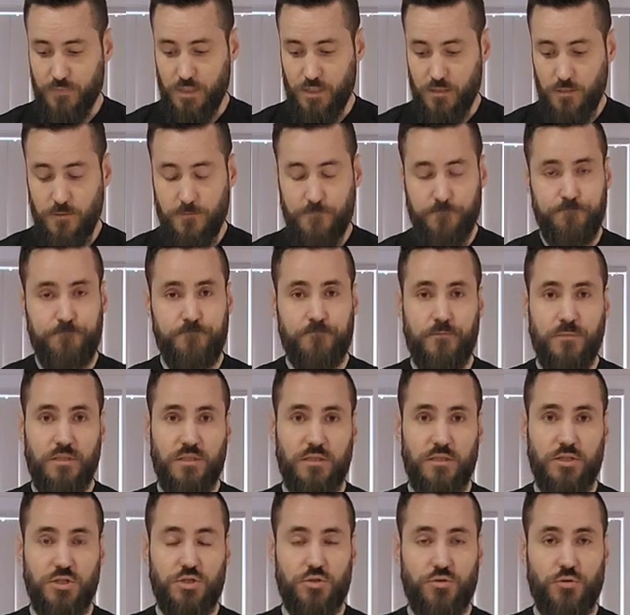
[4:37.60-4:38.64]
yeah,
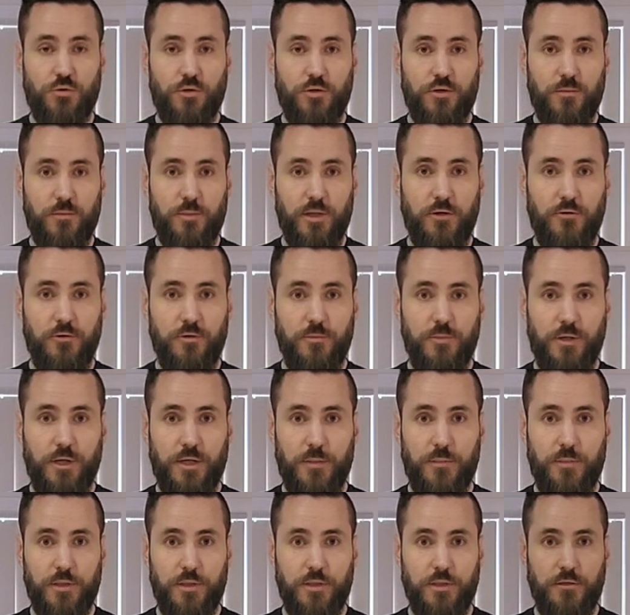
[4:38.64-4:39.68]
the stronger the better, in my
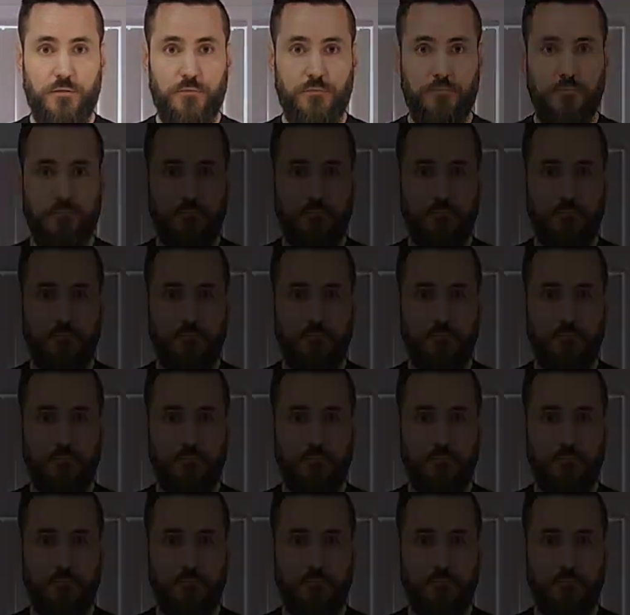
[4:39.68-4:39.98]
opinion.